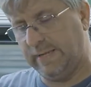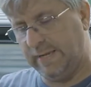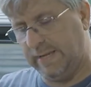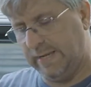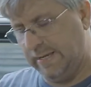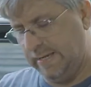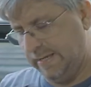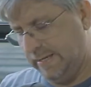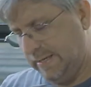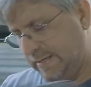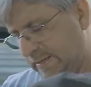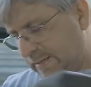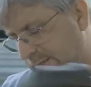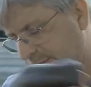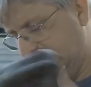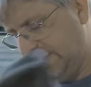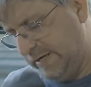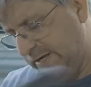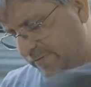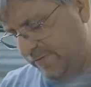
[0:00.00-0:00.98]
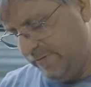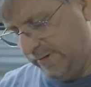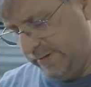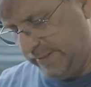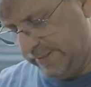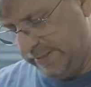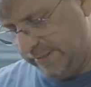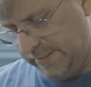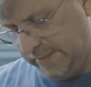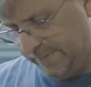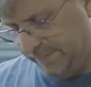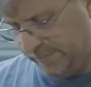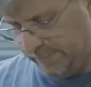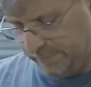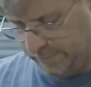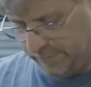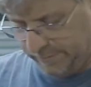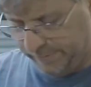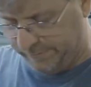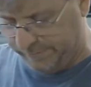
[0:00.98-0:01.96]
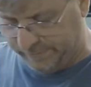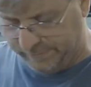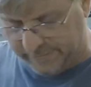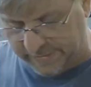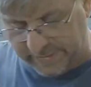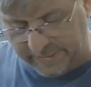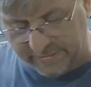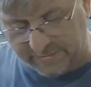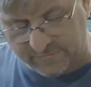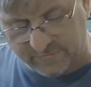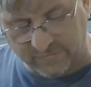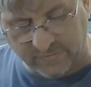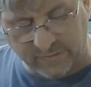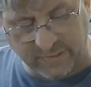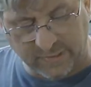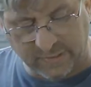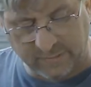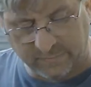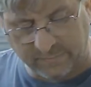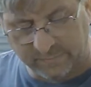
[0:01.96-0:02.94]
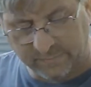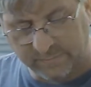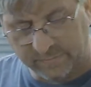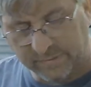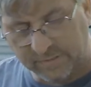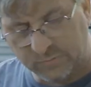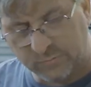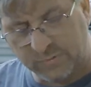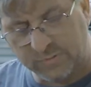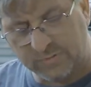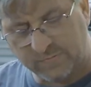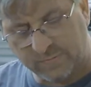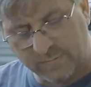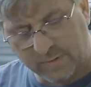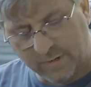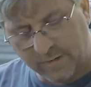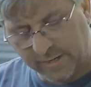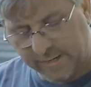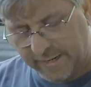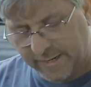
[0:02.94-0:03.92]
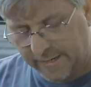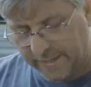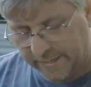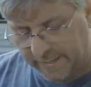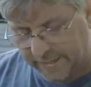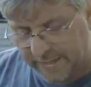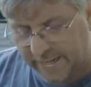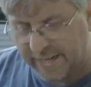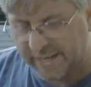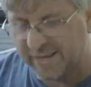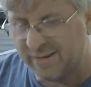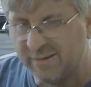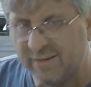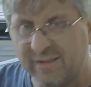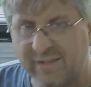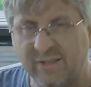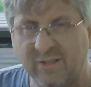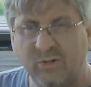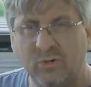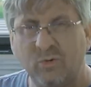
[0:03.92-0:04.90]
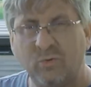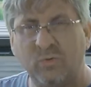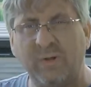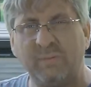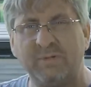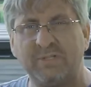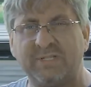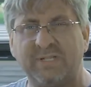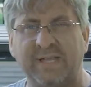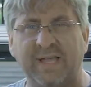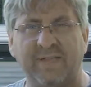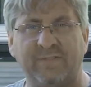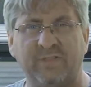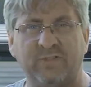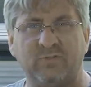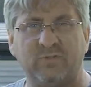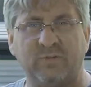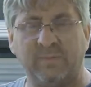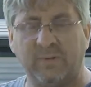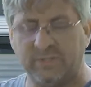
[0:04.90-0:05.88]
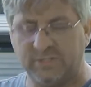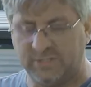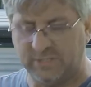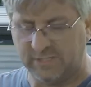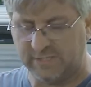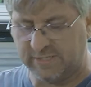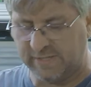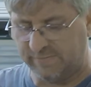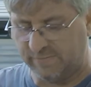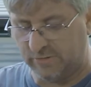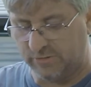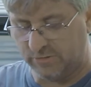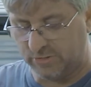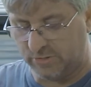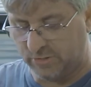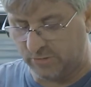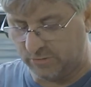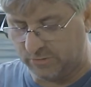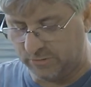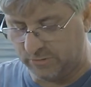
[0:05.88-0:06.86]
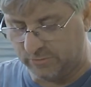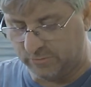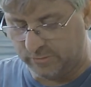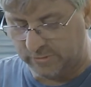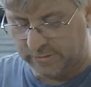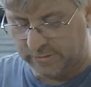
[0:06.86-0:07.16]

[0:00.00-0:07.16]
and definitely comfortable. And it's from, this one's from REI. I got it, I must have got this one about 6-7 years ago too.